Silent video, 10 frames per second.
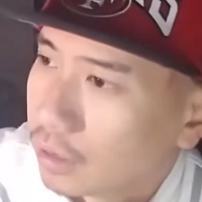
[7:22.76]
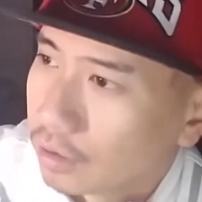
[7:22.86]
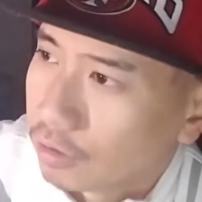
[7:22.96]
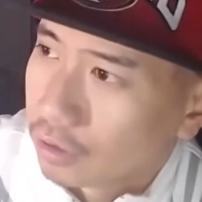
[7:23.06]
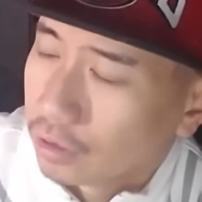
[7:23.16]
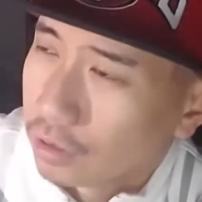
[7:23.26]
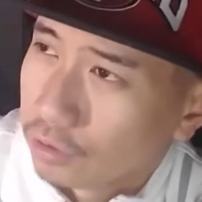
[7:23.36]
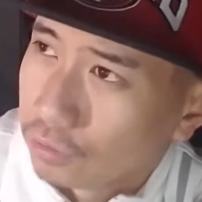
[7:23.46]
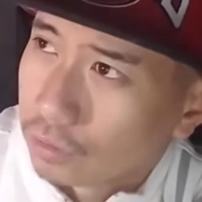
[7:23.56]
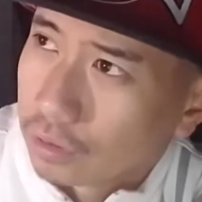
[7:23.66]
that's
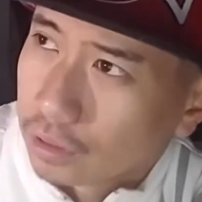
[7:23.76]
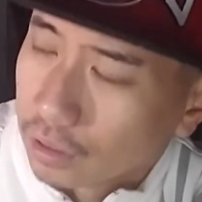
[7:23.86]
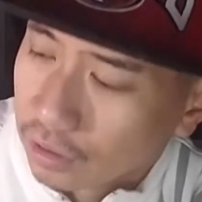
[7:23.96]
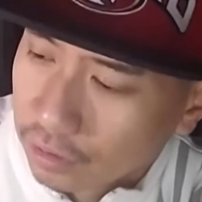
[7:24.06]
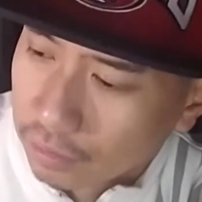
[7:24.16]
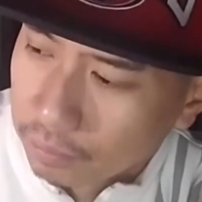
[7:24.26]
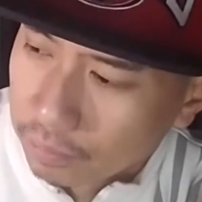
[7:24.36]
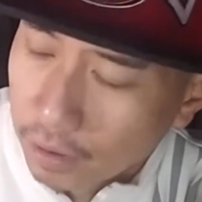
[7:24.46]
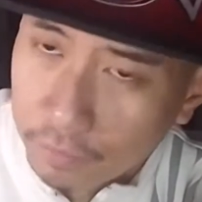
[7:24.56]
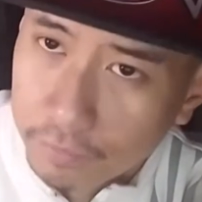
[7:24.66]

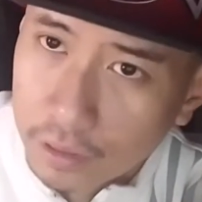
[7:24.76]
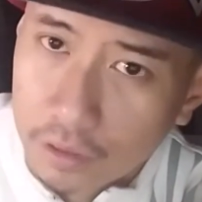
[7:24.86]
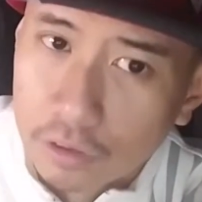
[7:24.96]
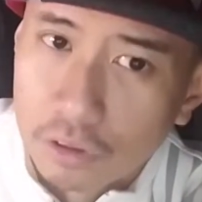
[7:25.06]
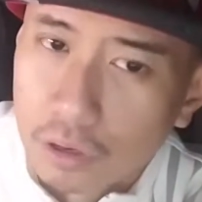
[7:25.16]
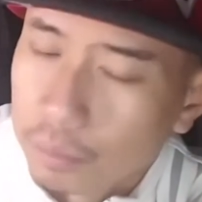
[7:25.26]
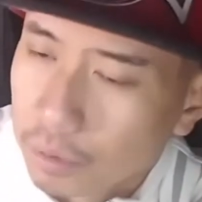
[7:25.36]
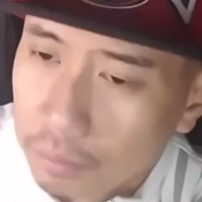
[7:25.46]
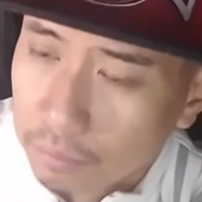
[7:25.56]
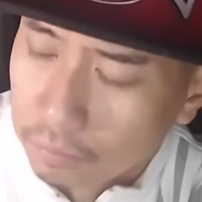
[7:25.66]
about another
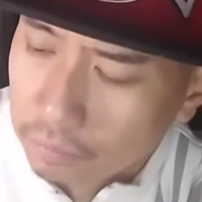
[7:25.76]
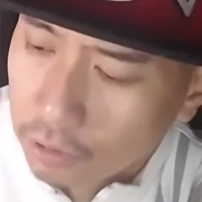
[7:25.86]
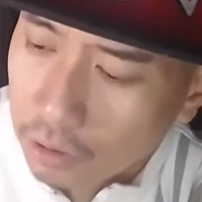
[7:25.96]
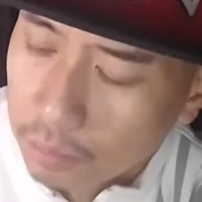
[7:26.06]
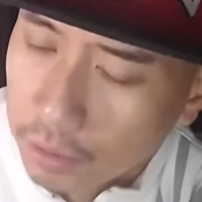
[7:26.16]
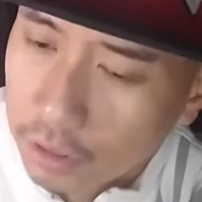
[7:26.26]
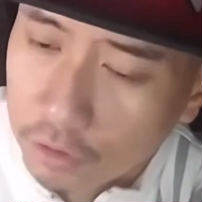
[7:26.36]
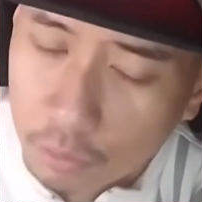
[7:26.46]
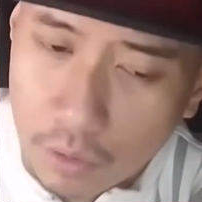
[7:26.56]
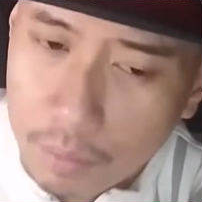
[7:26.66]
20
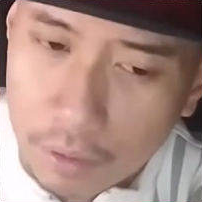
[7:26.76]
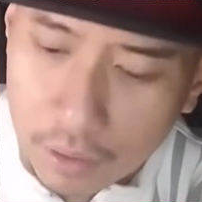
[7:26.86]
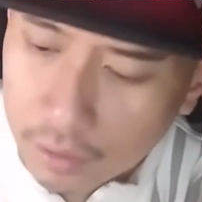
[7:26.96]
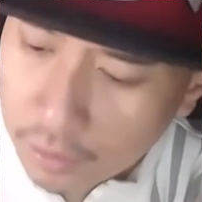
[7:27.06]
minutes away, but